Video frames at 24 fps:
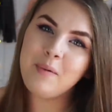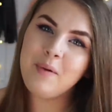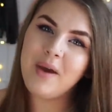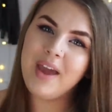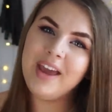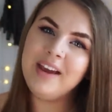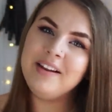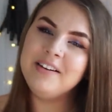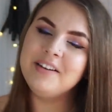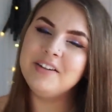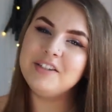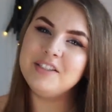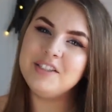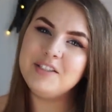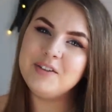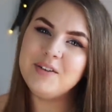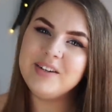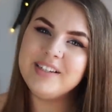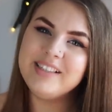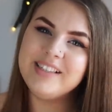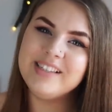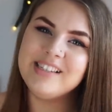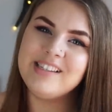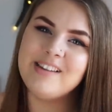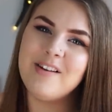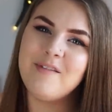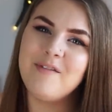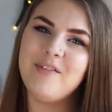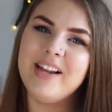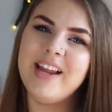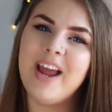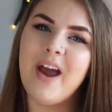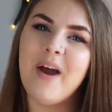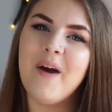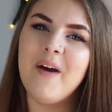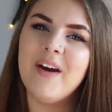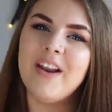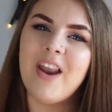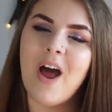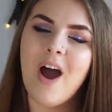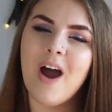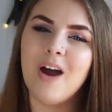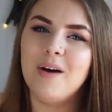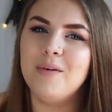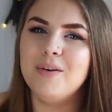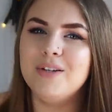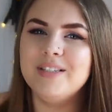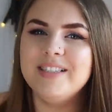enjoyed this video and
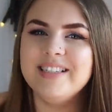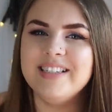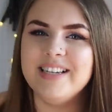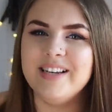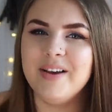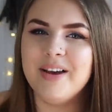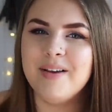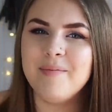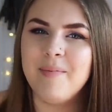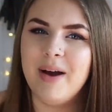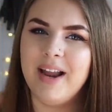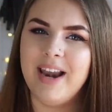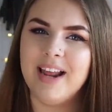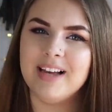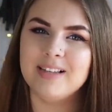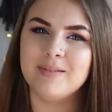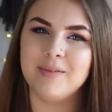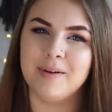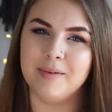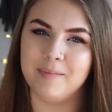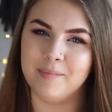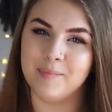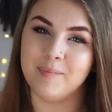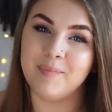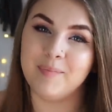I will see you in my next one.